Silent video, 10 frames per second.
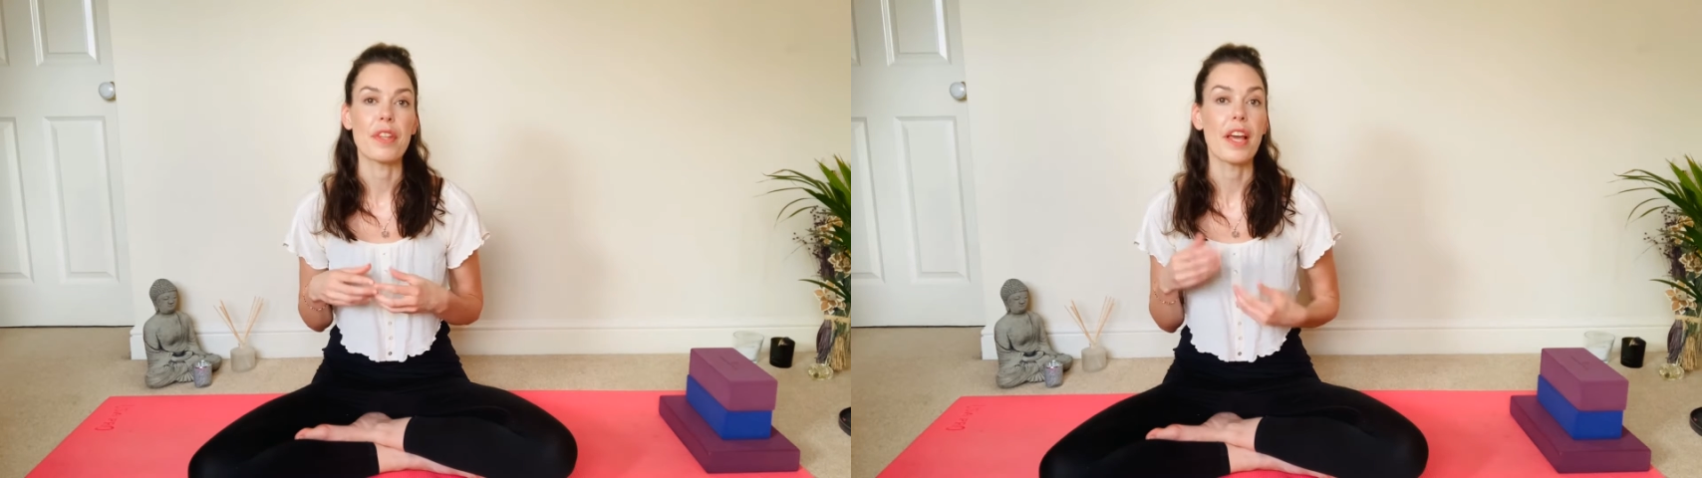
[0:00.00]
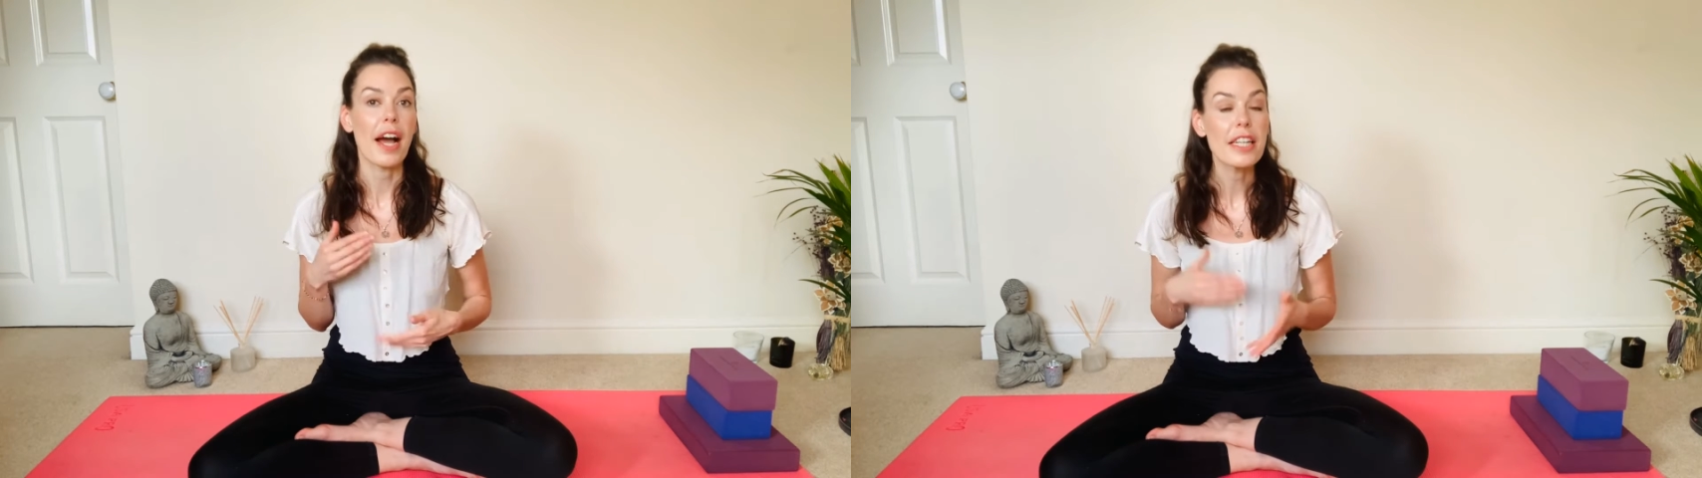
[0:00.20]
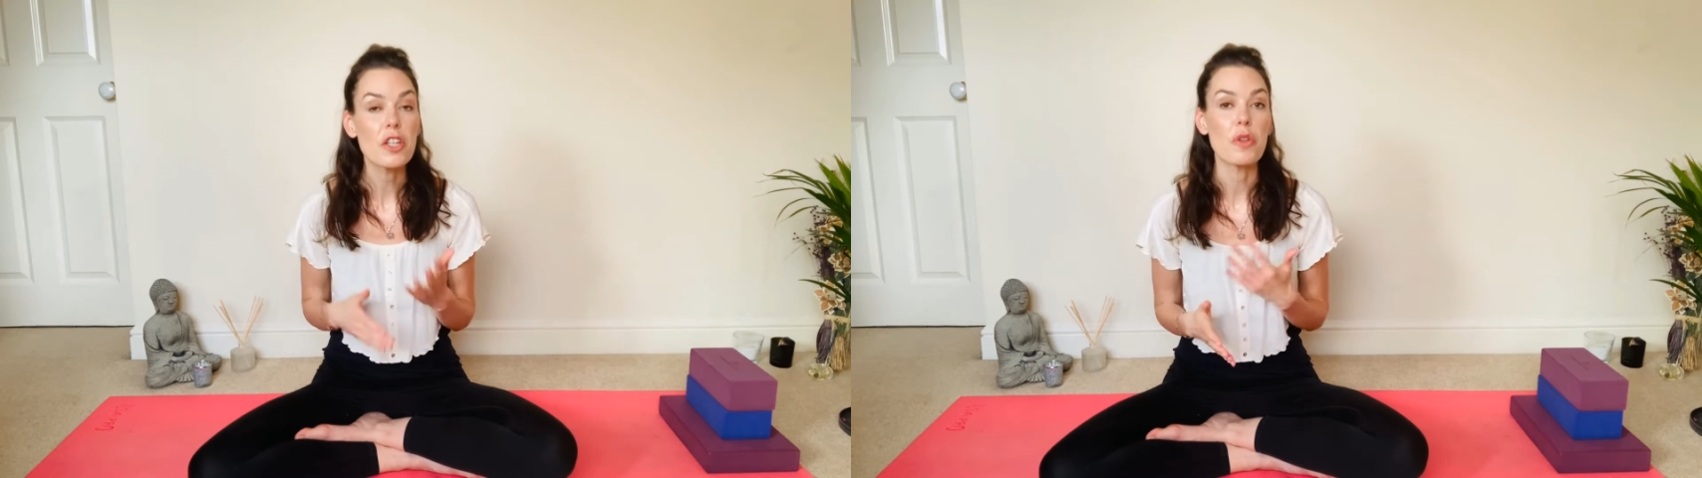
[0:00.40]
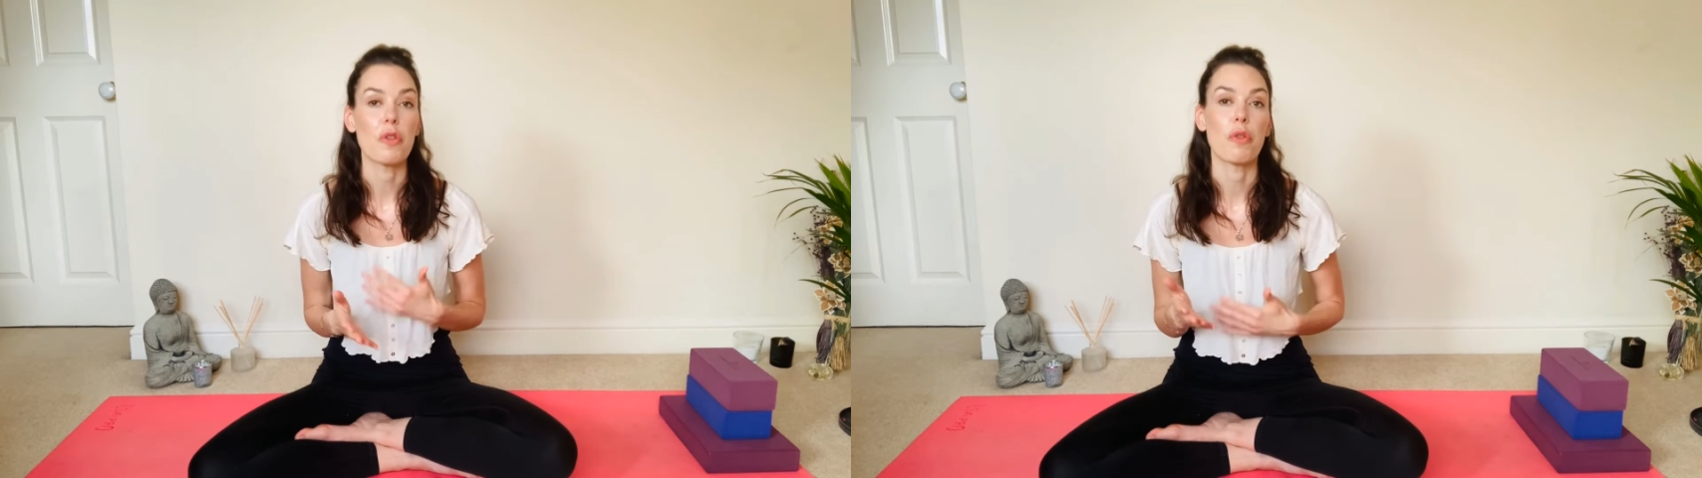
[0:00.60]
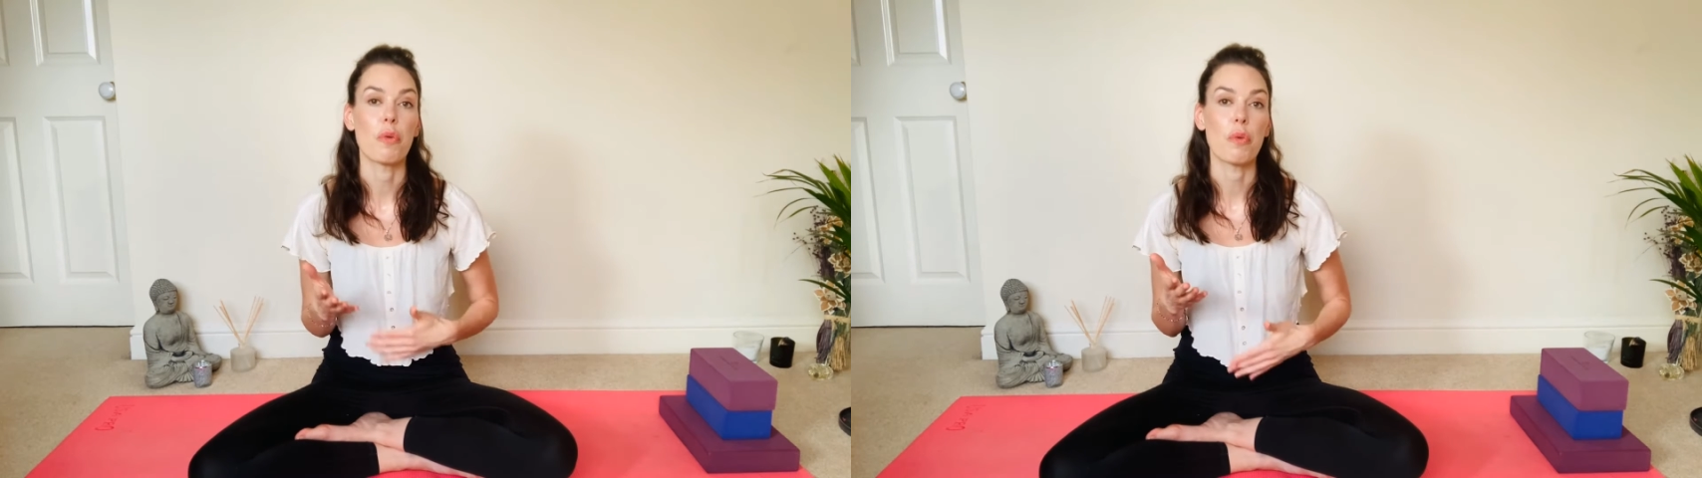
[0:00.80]
guiding you
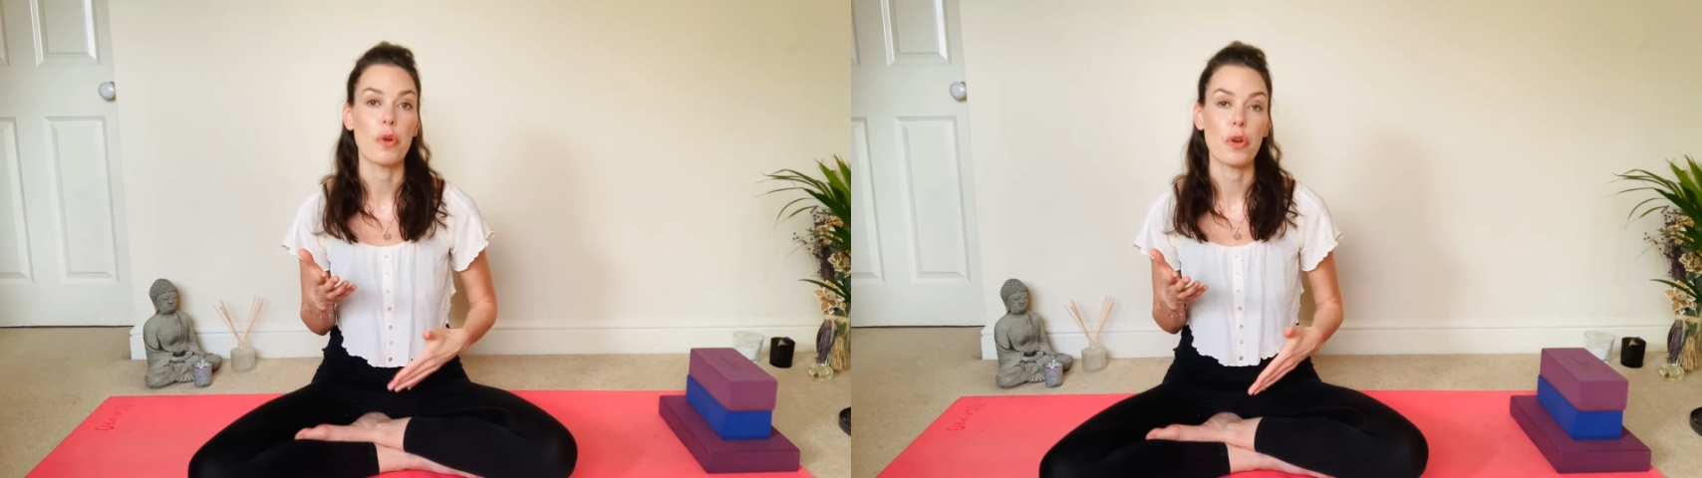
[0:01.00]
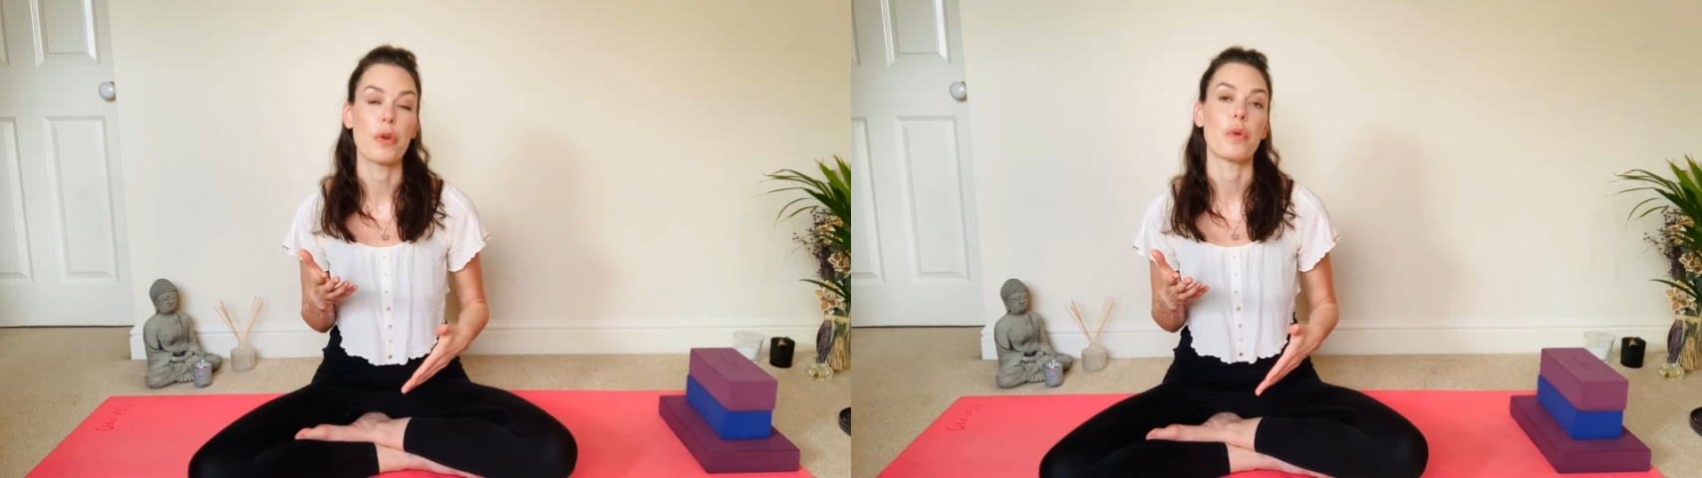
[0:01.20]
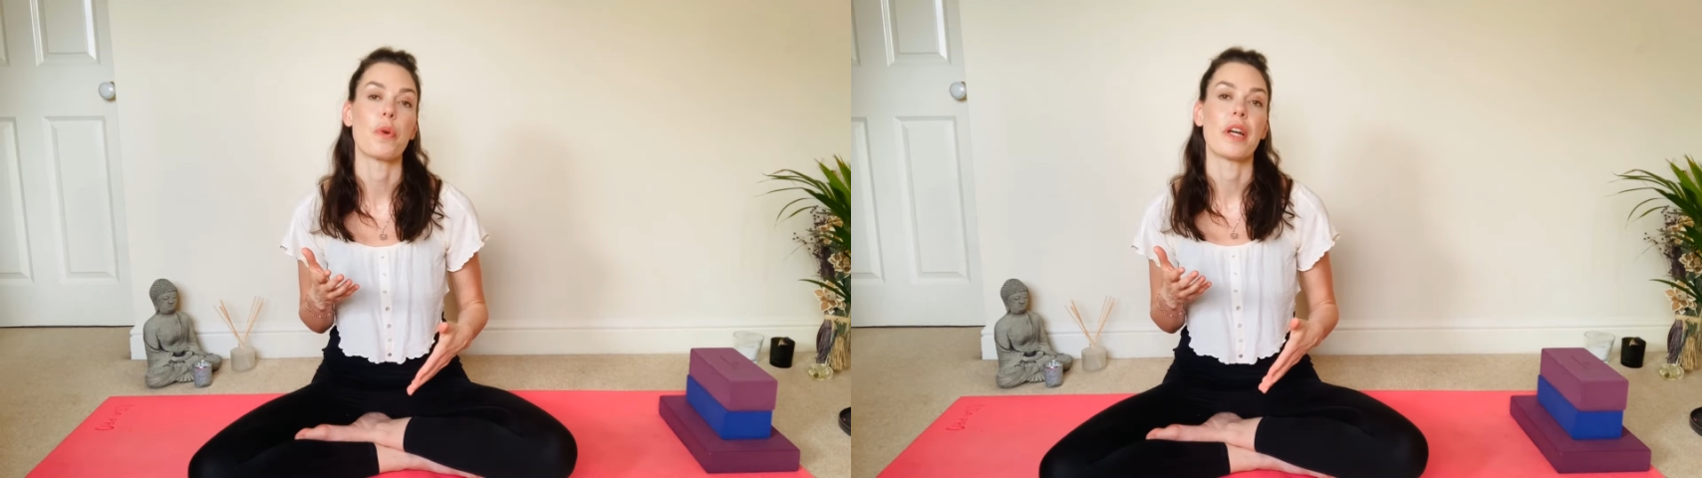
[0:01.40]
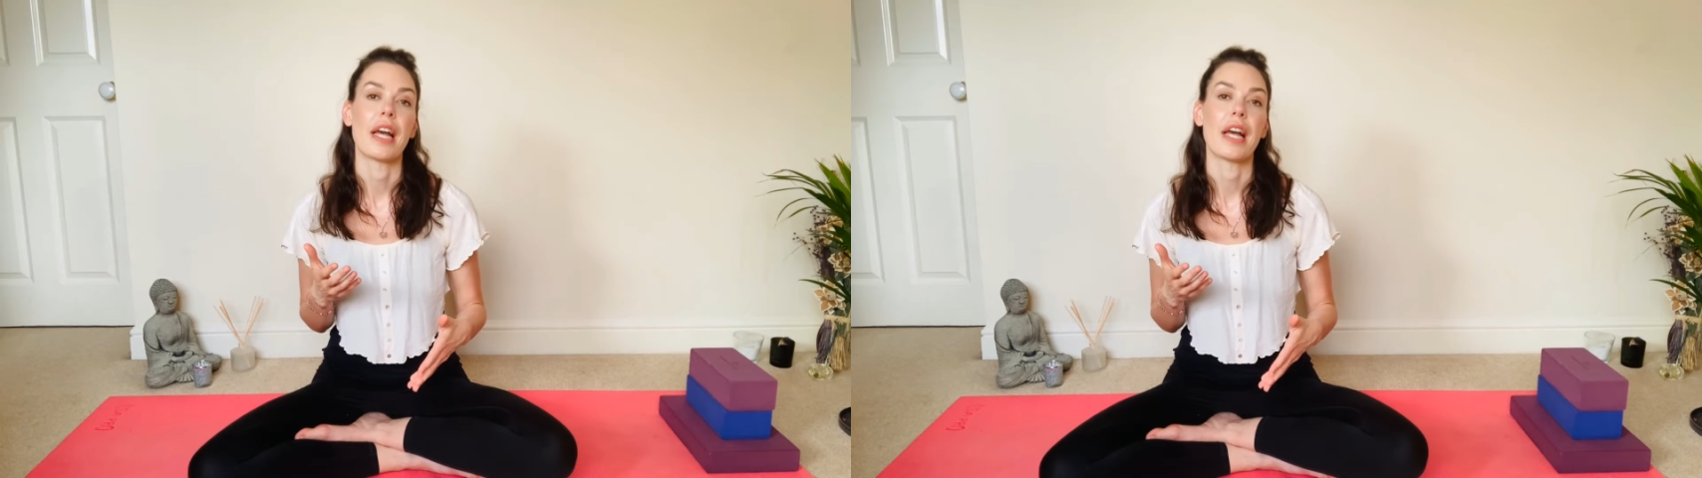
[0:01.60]
through